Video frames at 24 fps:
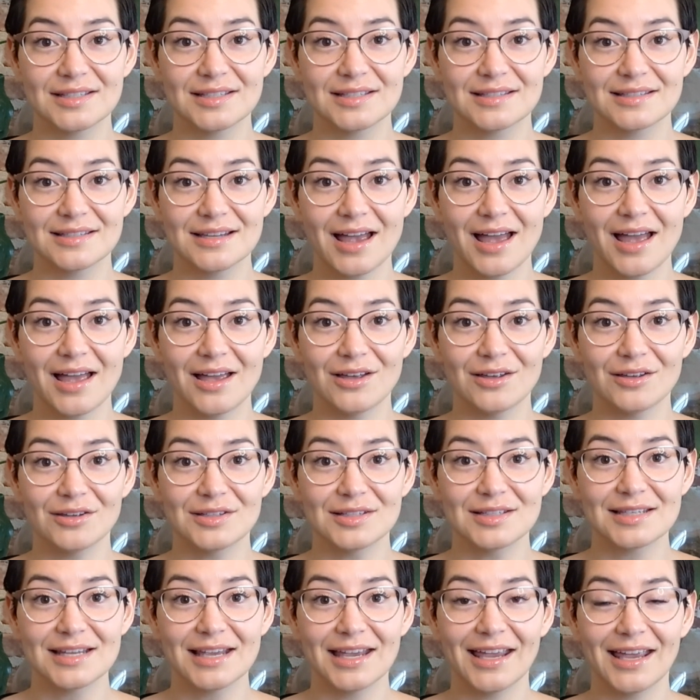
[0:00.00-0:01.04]

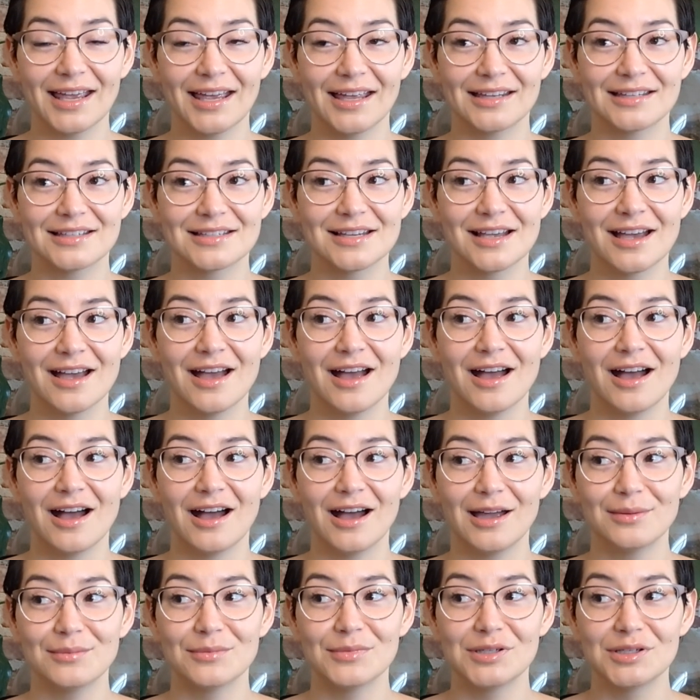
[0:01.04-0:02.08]
styles, and
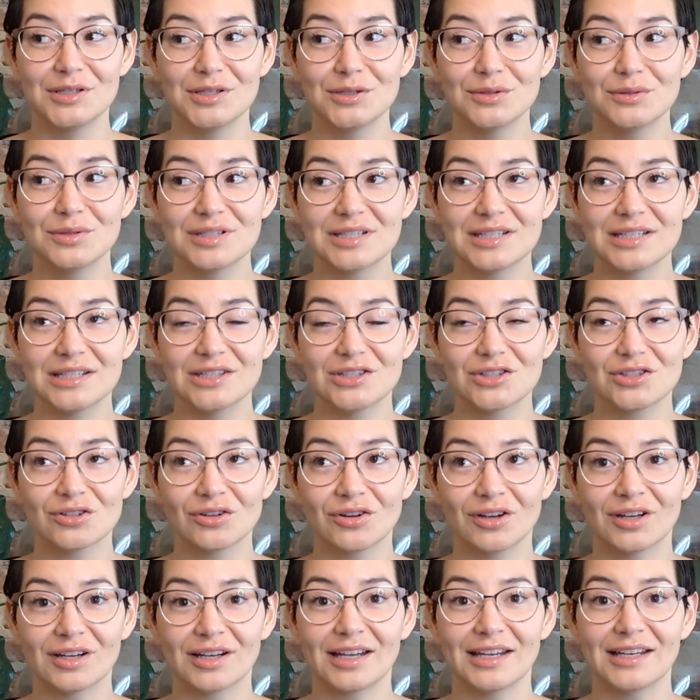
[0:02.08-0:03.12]
I'm a new teacher
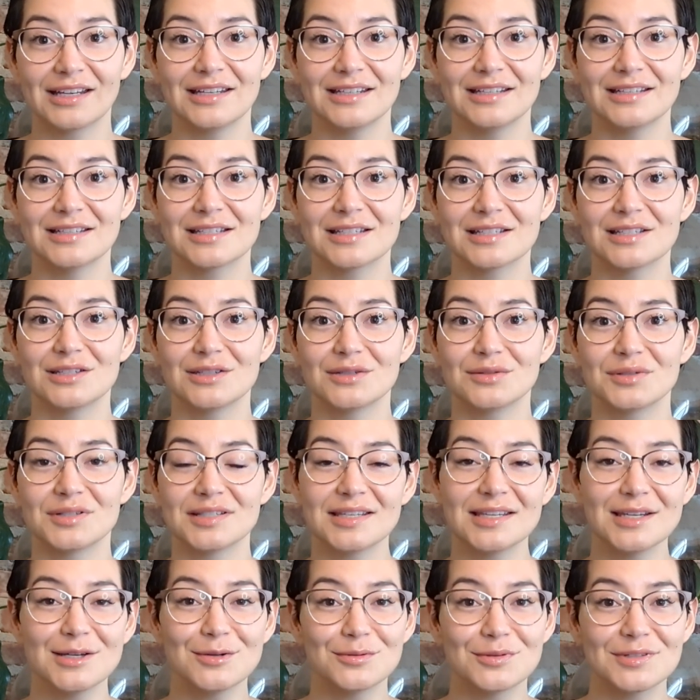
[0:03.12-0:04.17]
and I need to do
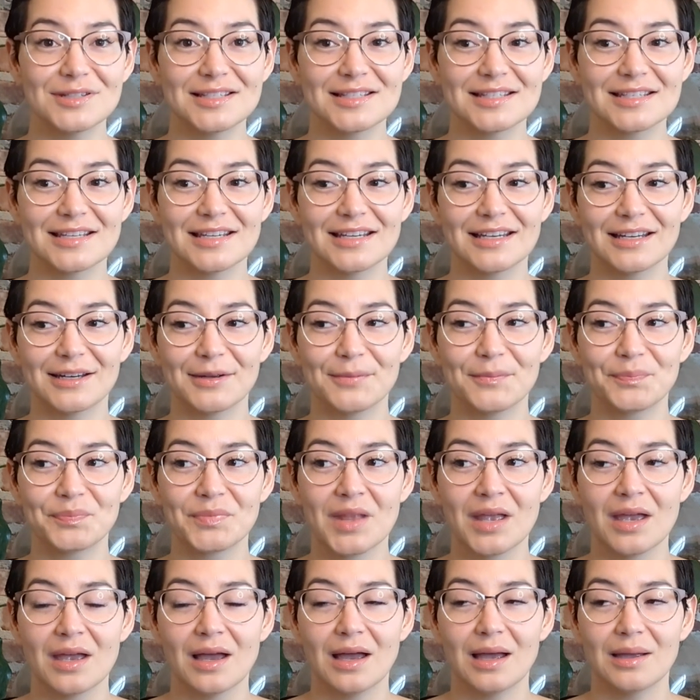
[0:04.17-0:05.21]
sequencing and
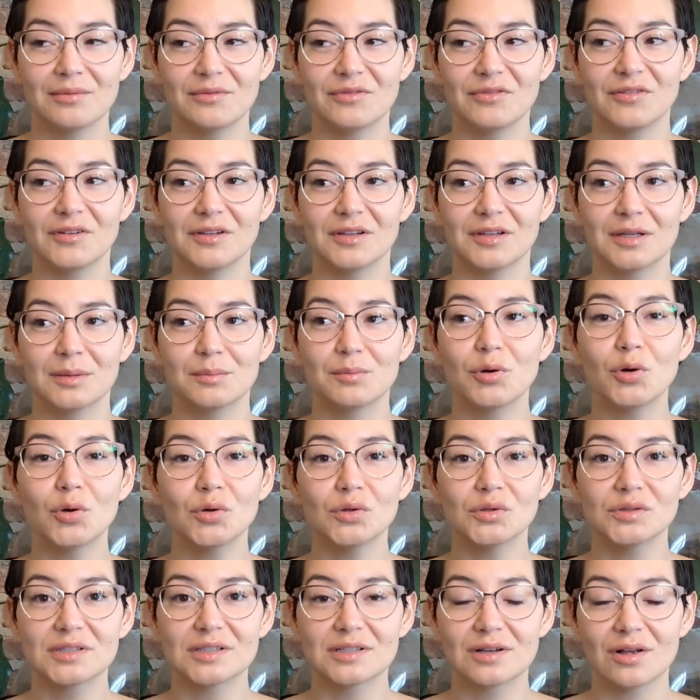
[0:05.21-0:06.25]
I'm feeling
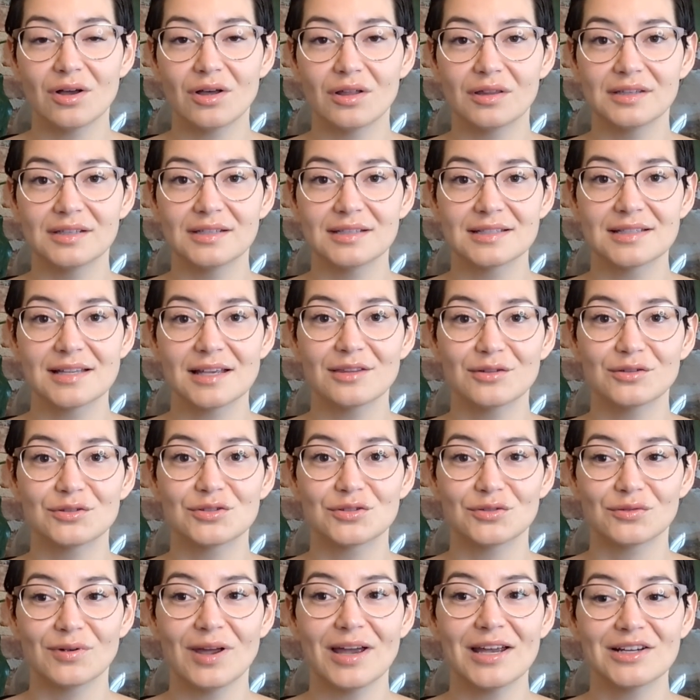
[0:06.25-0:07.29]
pulled in all these other
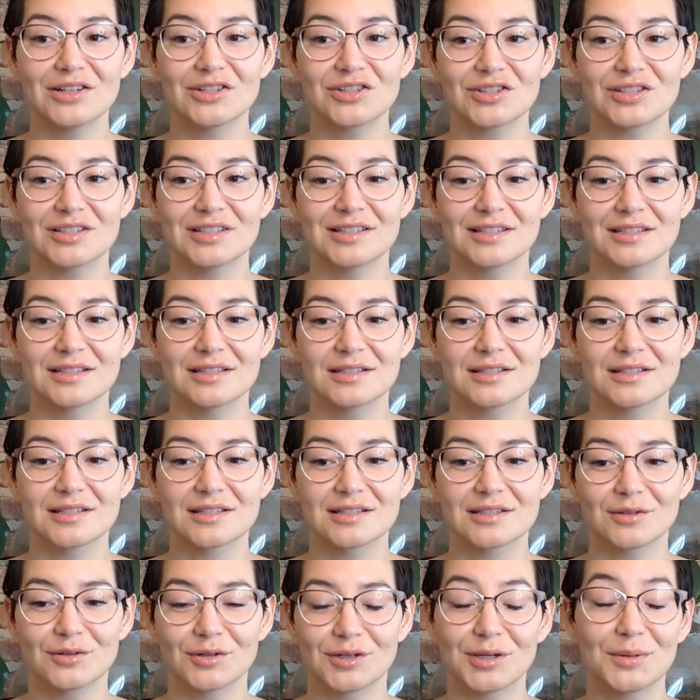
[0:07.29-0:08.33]
directions
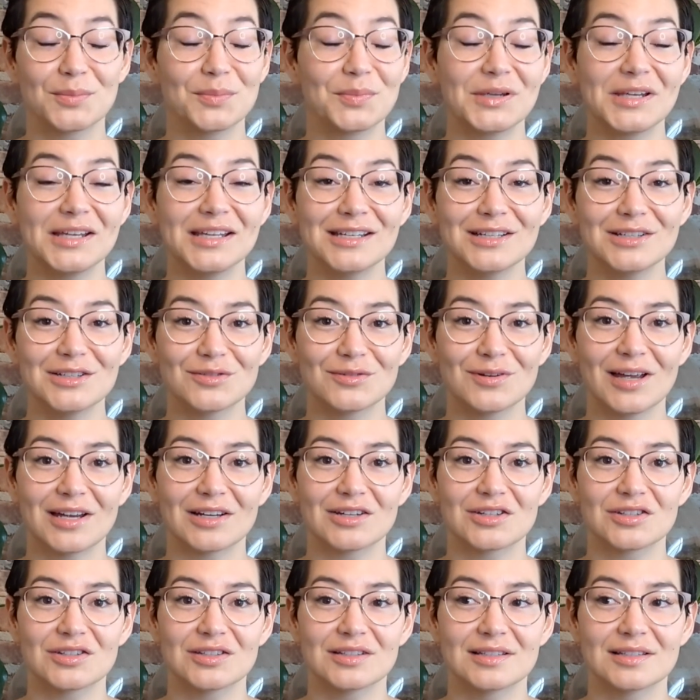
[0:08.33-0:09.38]
or competing
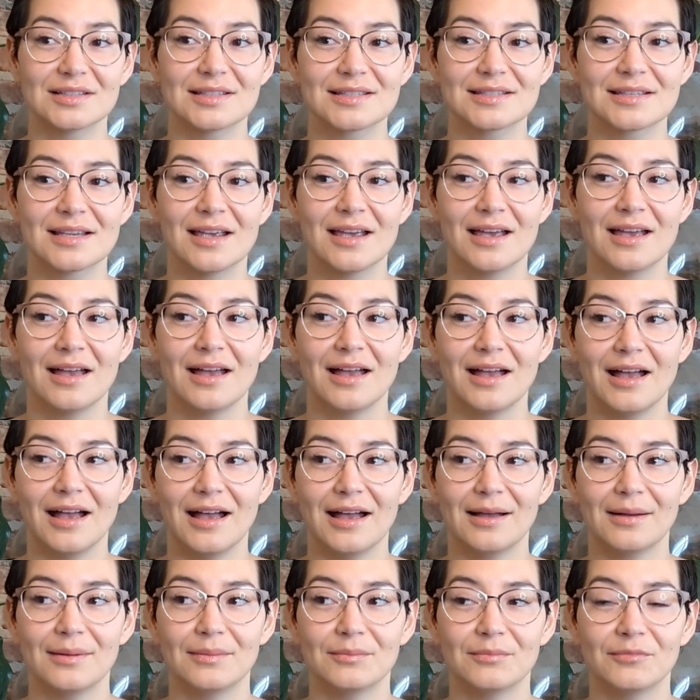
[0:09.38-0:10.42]
directions,
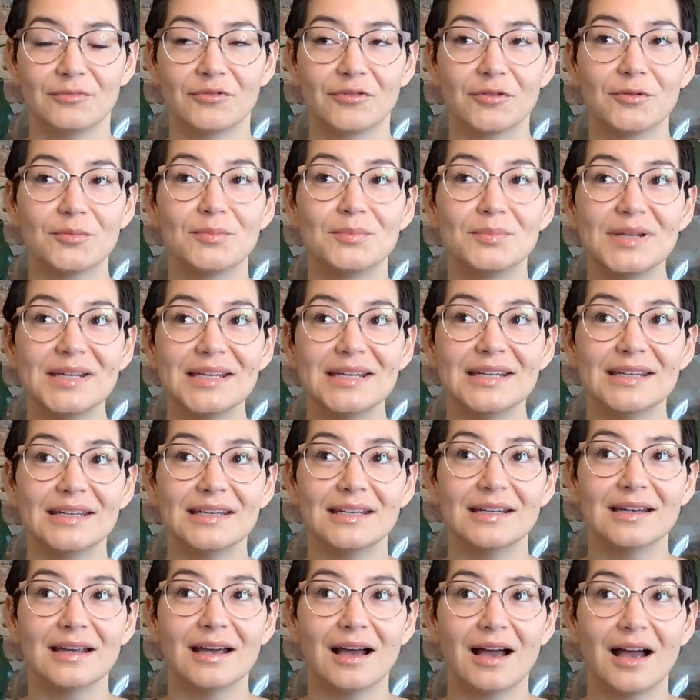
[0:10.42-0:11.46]
um, for
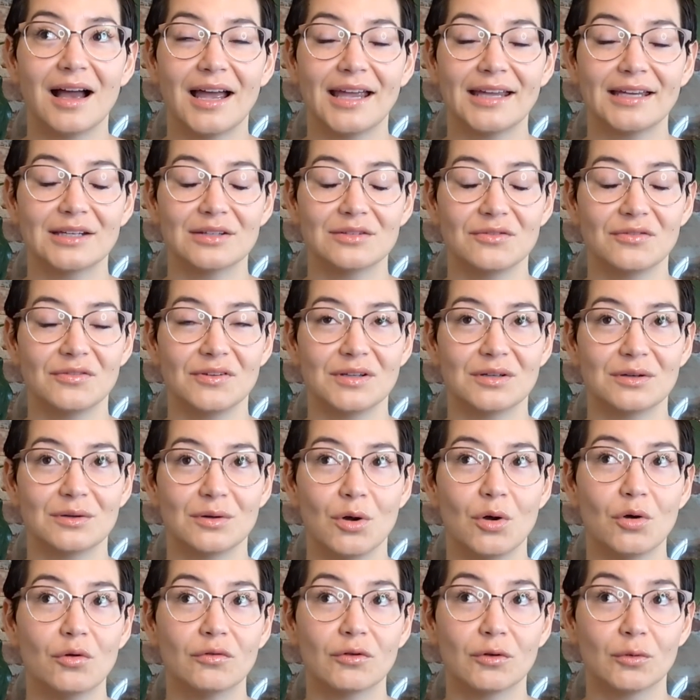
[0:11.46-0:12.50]
me, I can feel
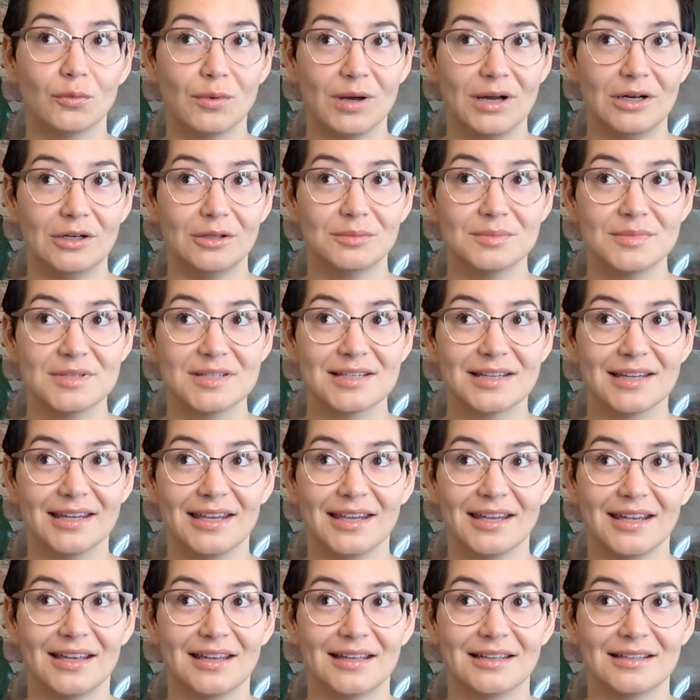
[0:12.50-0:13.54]
overwhelmed
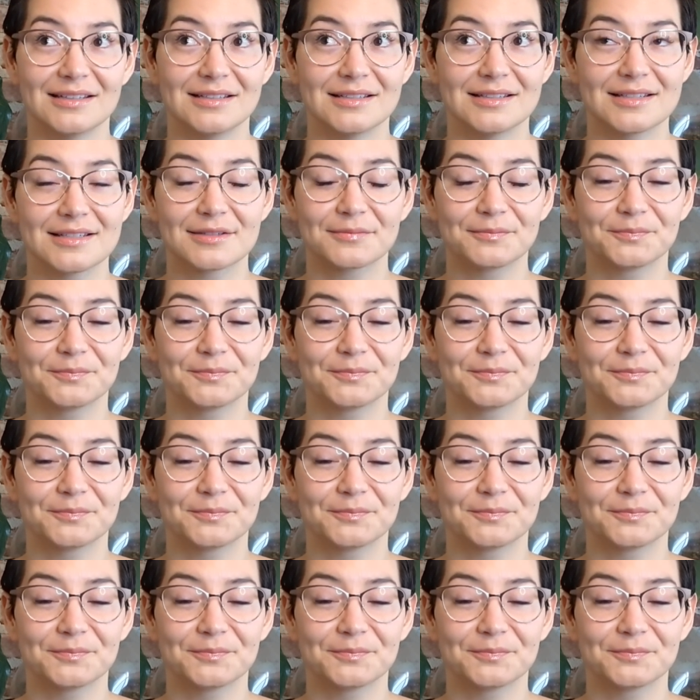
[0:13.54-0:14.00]
and